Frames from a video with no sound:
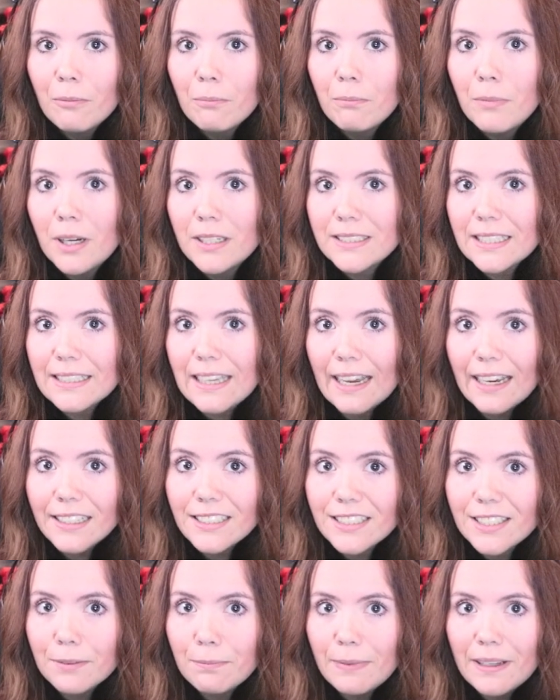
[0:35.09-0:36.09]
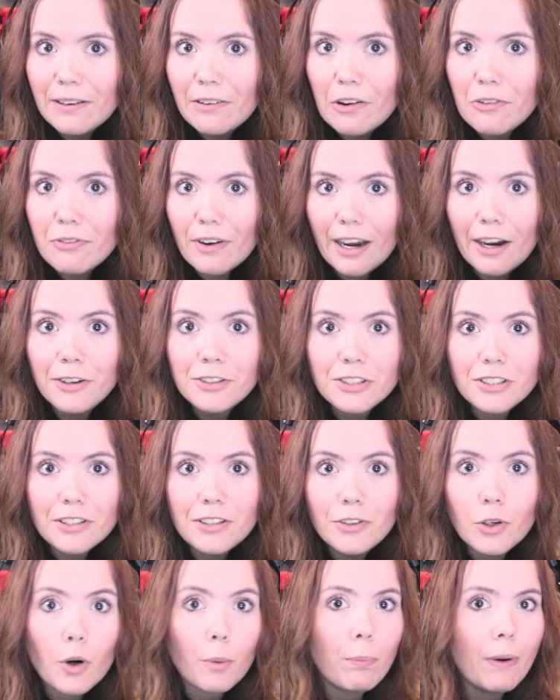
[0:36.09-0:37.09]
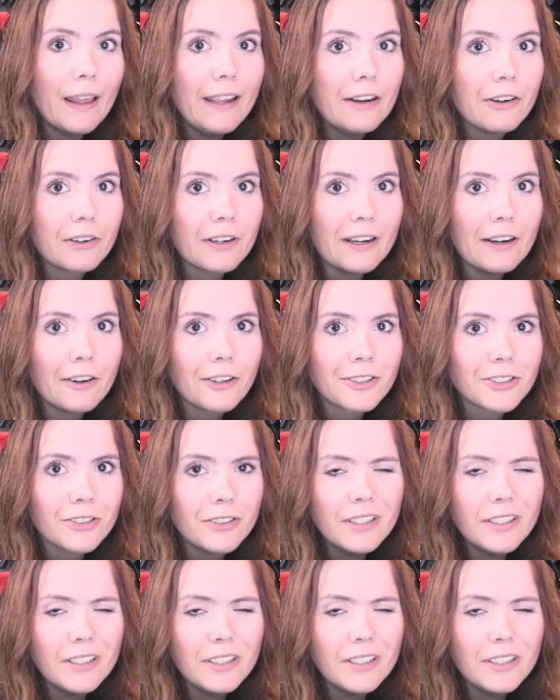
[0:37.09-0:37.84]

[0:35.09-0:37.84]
but it has to be without your player character.